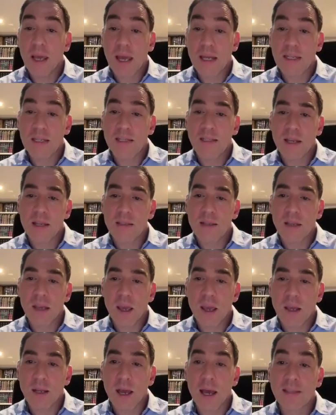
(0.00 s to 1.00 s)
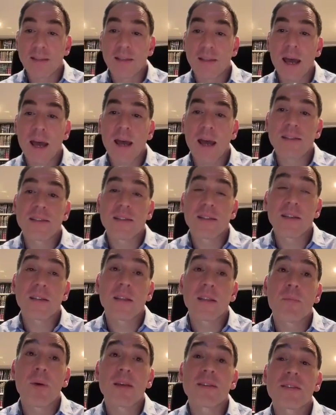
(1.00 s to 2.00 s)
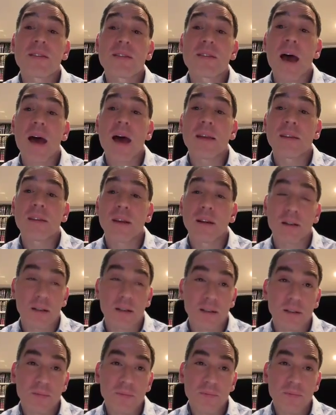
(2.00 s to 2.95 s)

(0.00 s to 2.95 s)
And he says again, Ata asita basater.